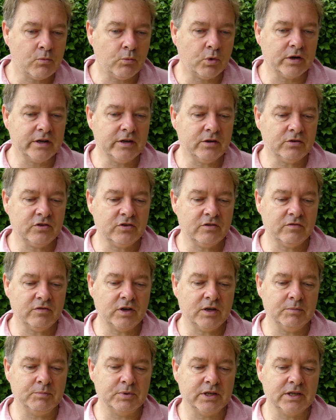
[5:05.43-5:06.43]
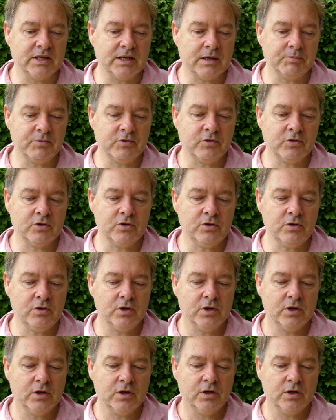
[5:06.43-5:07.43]
What else have I been up to?
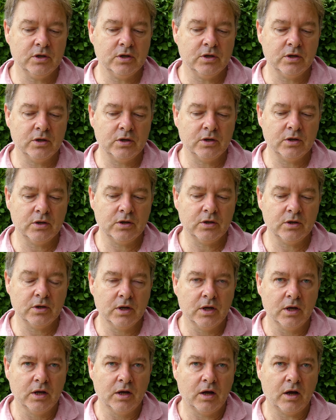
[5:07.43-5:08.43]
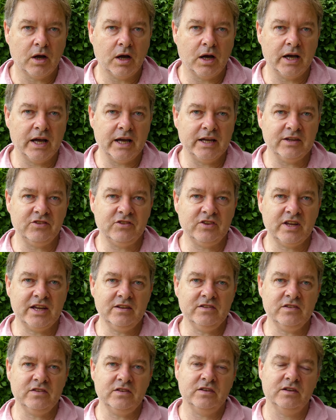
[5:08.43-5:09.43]
I
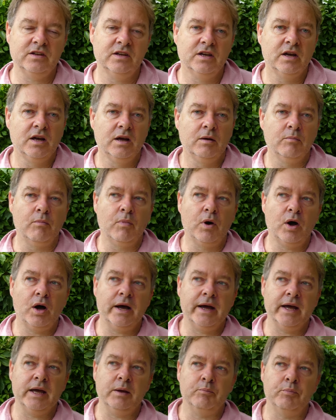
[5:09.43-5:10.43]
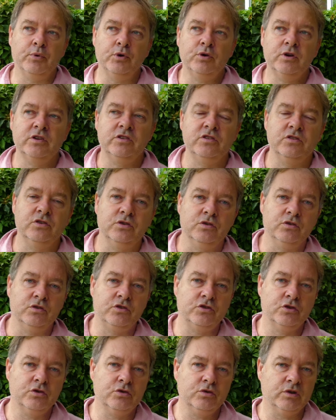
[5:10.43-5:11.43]
sent my book to
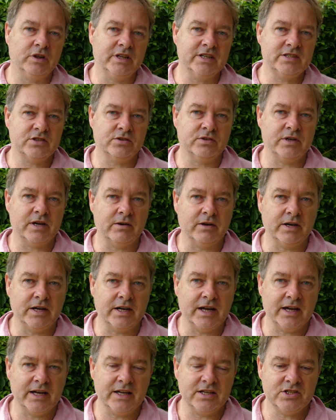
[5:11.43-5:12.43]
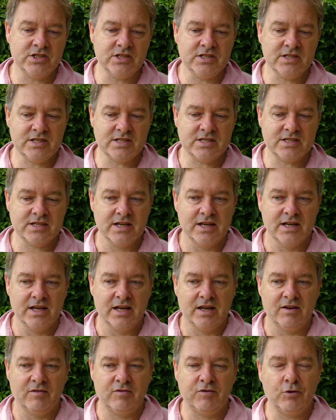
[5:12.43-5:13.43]
two literary agents
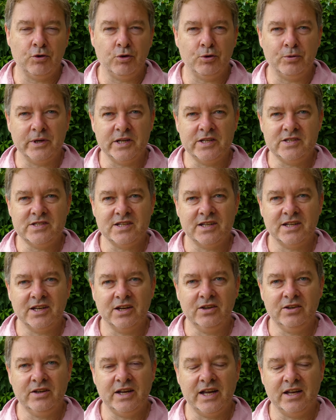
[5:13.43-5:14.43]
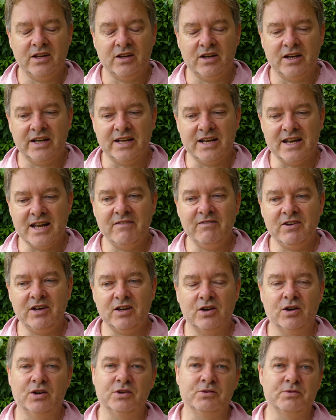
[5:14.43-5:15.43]
4 weeks ago, and I never
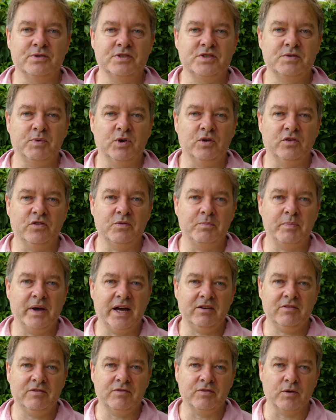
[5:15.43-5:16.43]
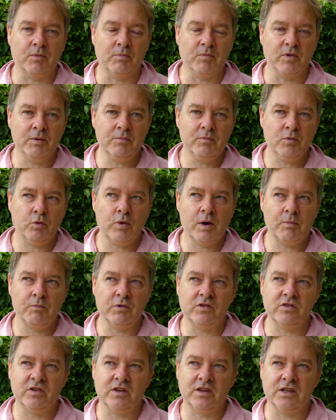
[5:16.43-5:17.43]
got a response back from them. One
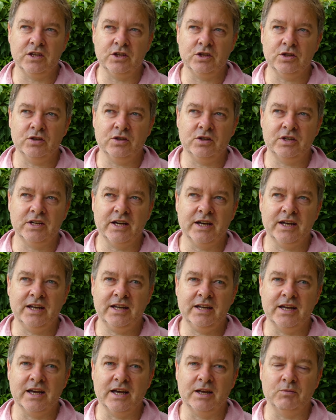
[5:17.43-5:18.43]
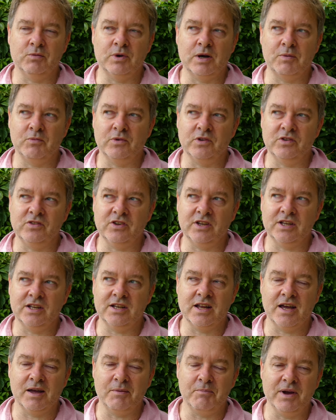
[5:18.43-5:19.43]
was in the UK and one was
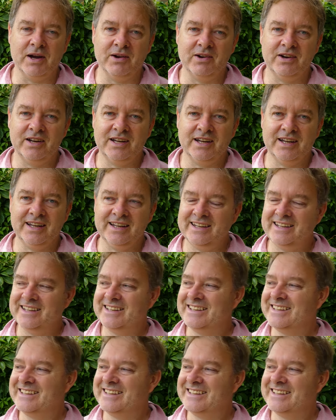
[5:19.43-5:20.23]
in America.